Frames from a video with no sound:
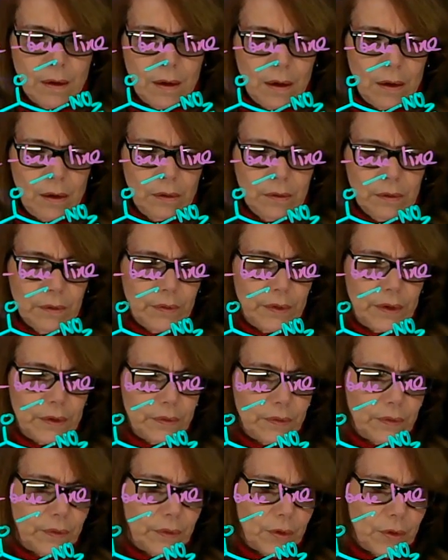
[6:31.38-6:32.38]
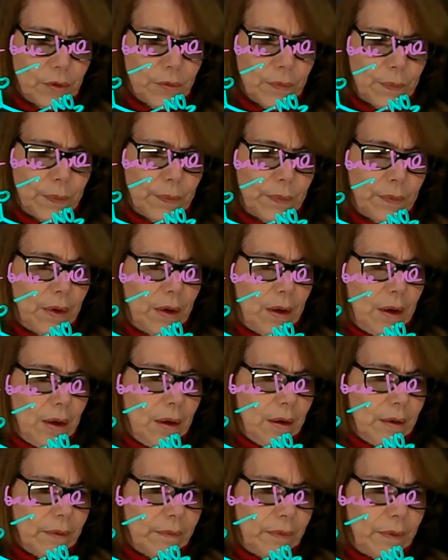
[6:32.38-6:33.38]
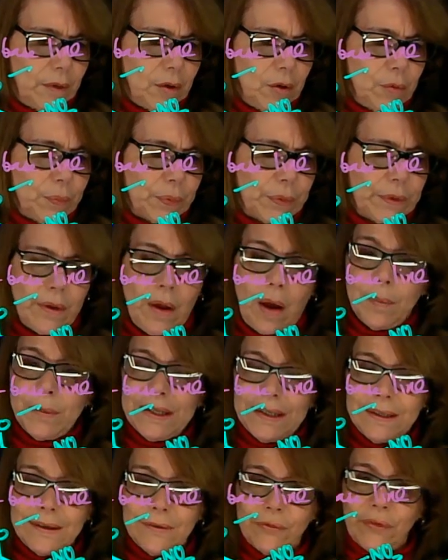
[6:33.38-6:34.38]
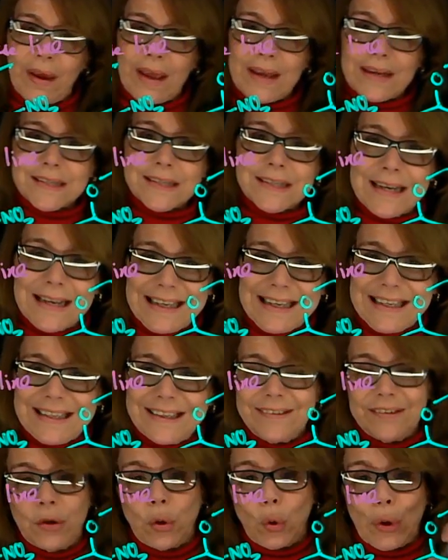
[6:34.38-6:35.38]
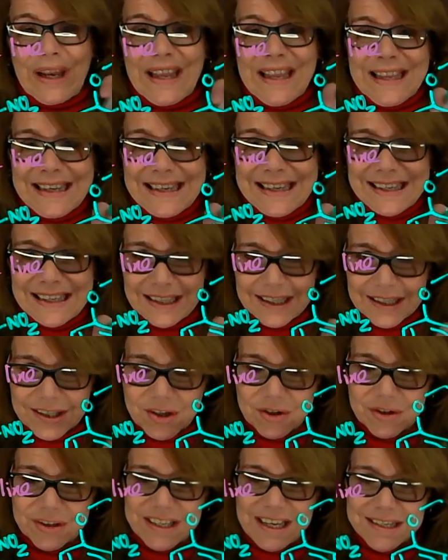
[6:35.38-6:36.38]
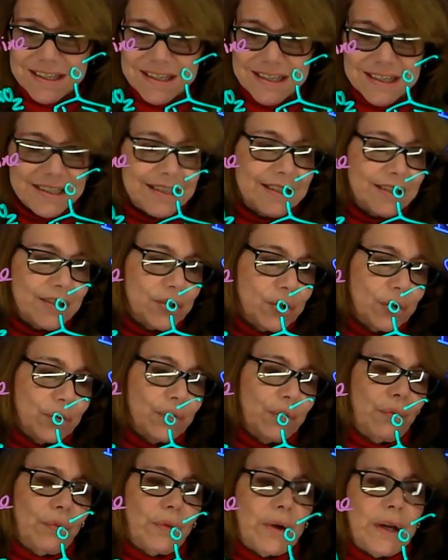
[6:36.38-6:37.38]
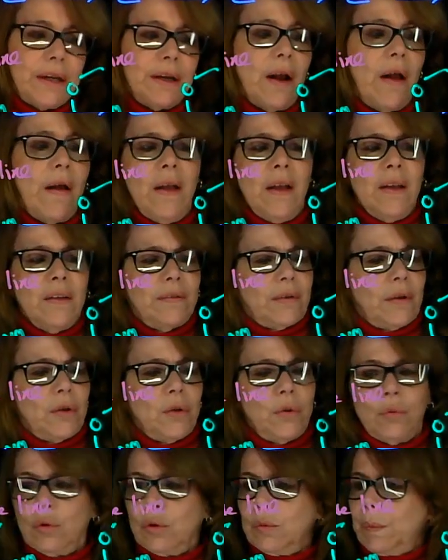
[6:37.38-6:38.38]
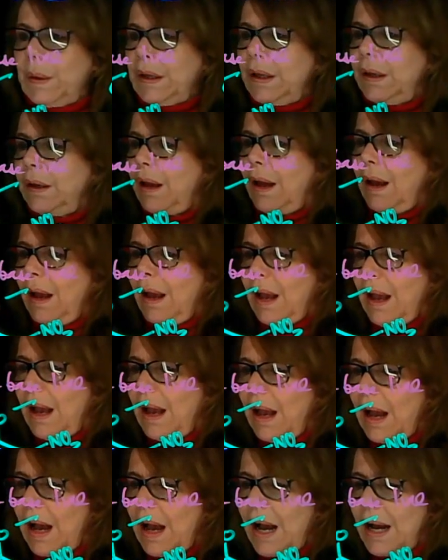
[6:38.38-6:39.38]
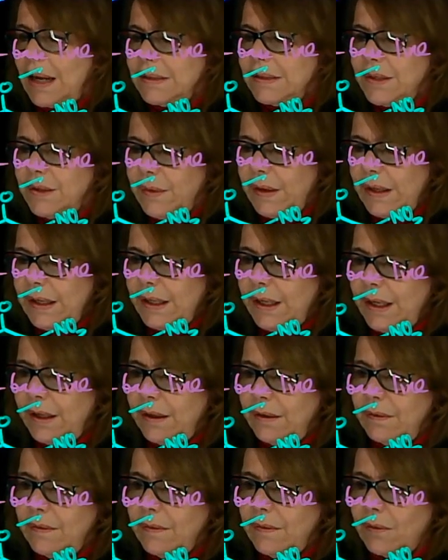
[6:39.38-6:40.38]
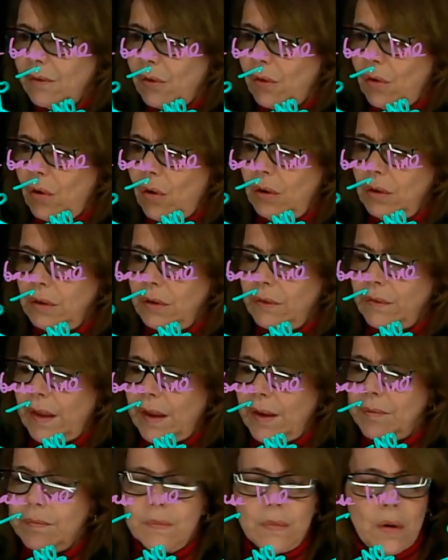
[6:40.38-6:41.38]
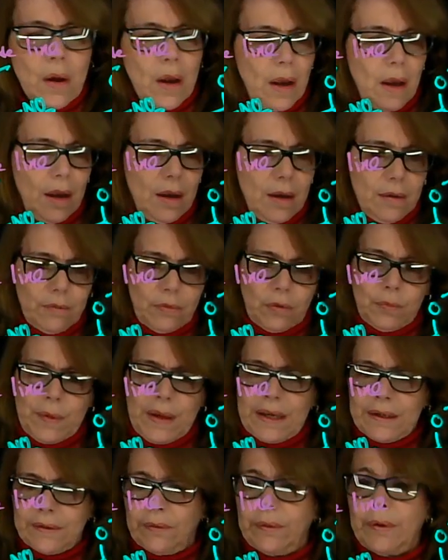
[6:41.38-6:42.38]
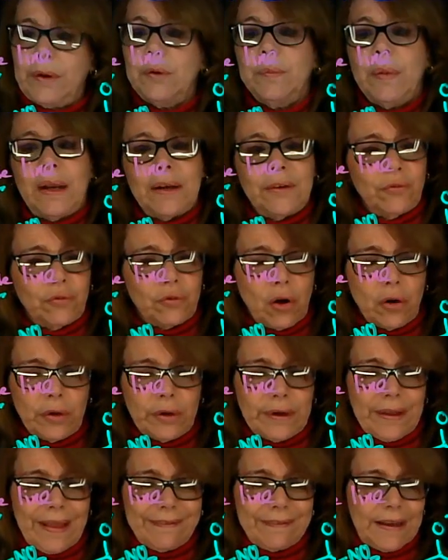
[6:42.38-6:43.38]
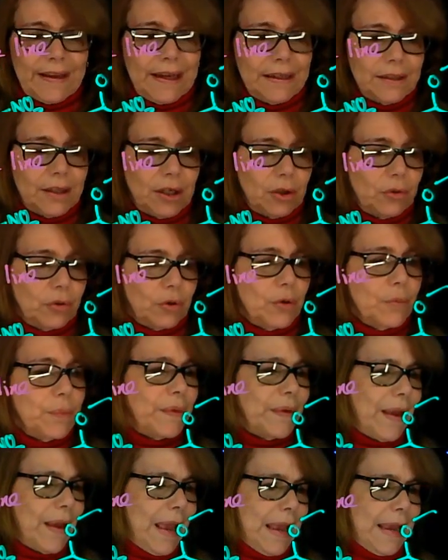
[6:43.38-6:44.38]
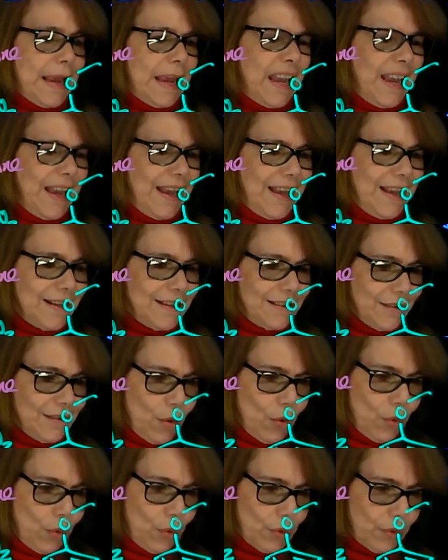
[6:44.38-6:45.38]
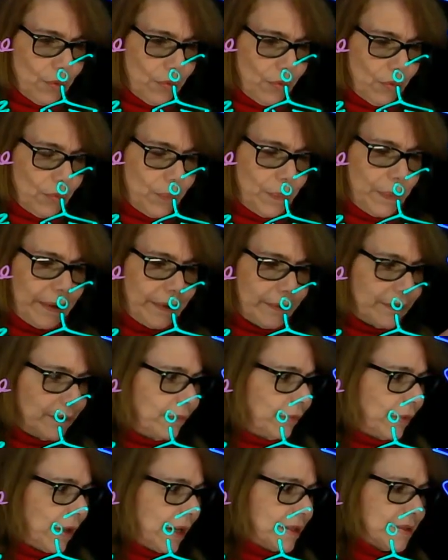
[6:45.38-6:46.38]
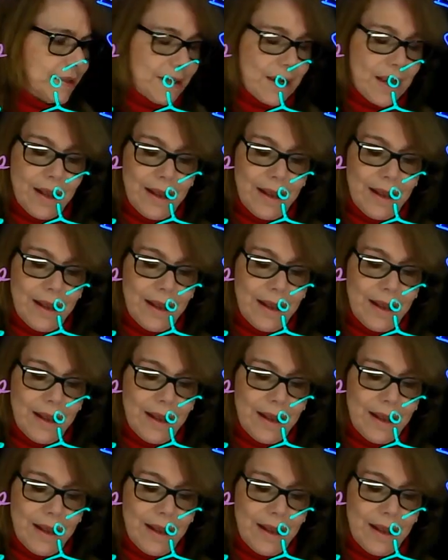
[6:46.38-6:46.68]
All of these groups, the predominant effect is donating electron density to the ring. So there will be activating, so all of them will be activating, but it's stronger than the alkyl groups, and ortho-para directing.